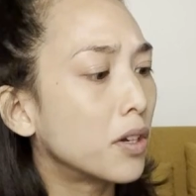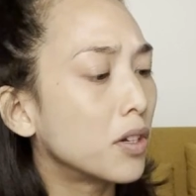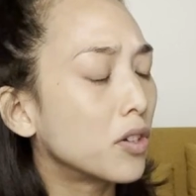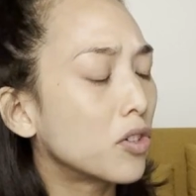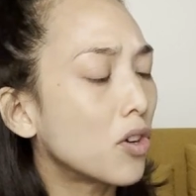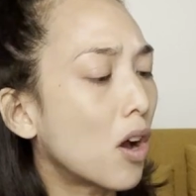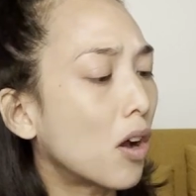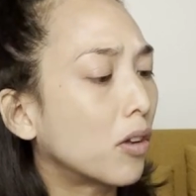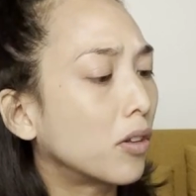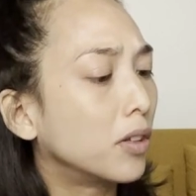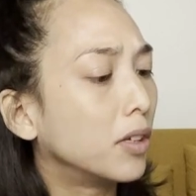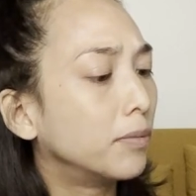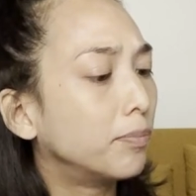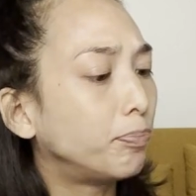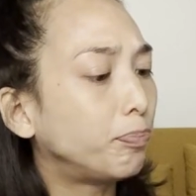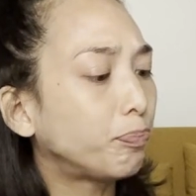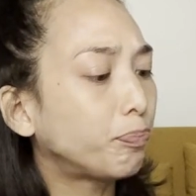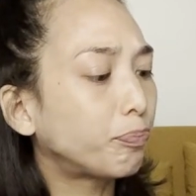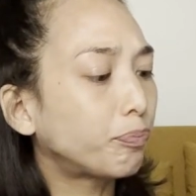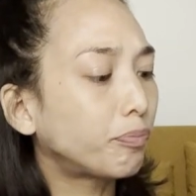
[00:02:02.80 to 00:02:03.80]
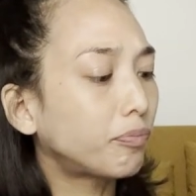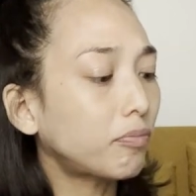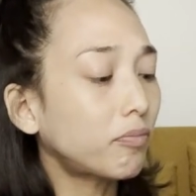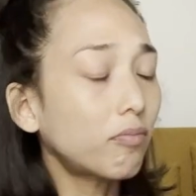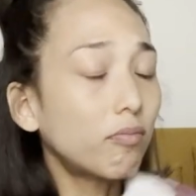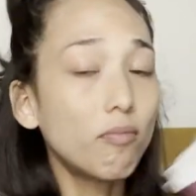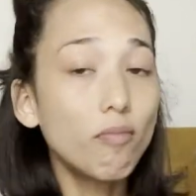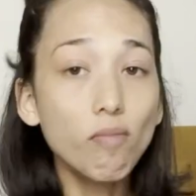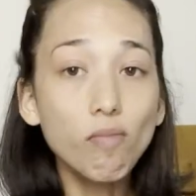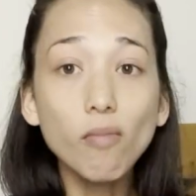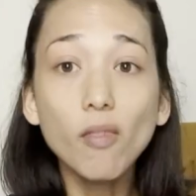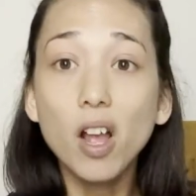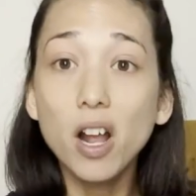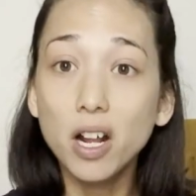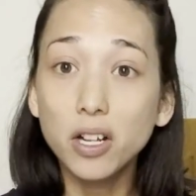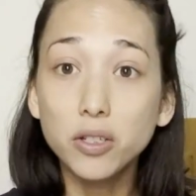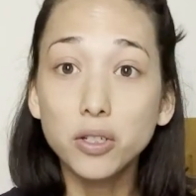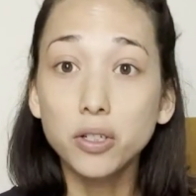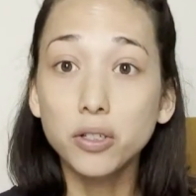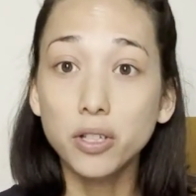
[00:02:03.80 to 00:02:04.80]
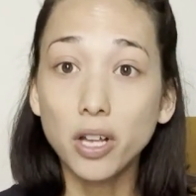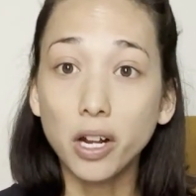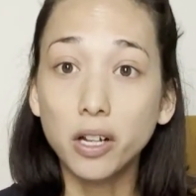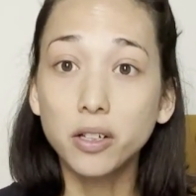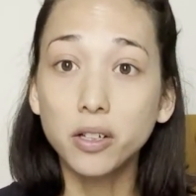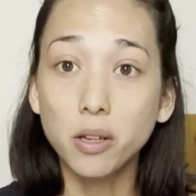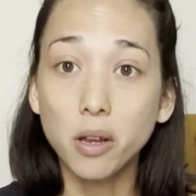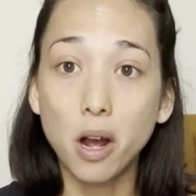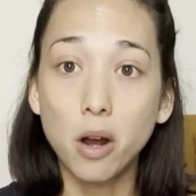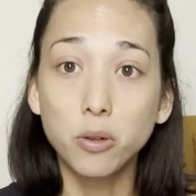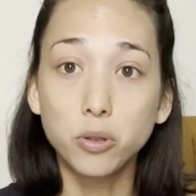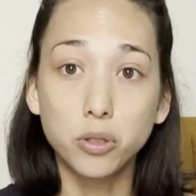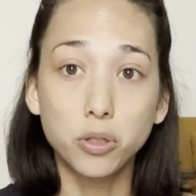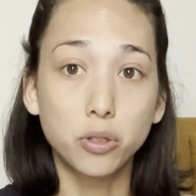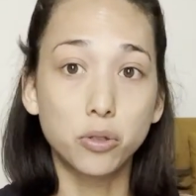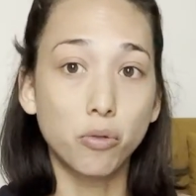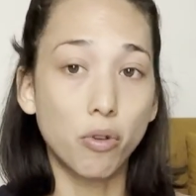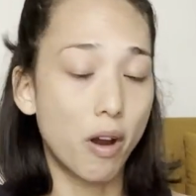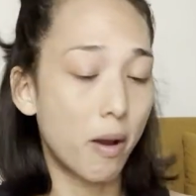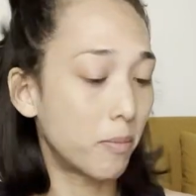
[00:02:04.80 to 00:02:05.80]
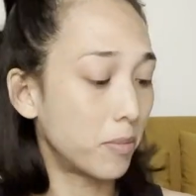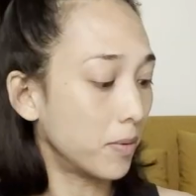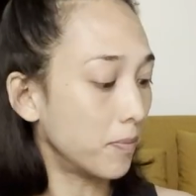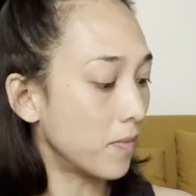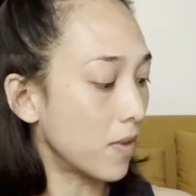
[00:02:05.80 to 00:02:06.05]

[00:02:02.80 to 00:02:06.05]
in chocolate. It's exactly how it's described.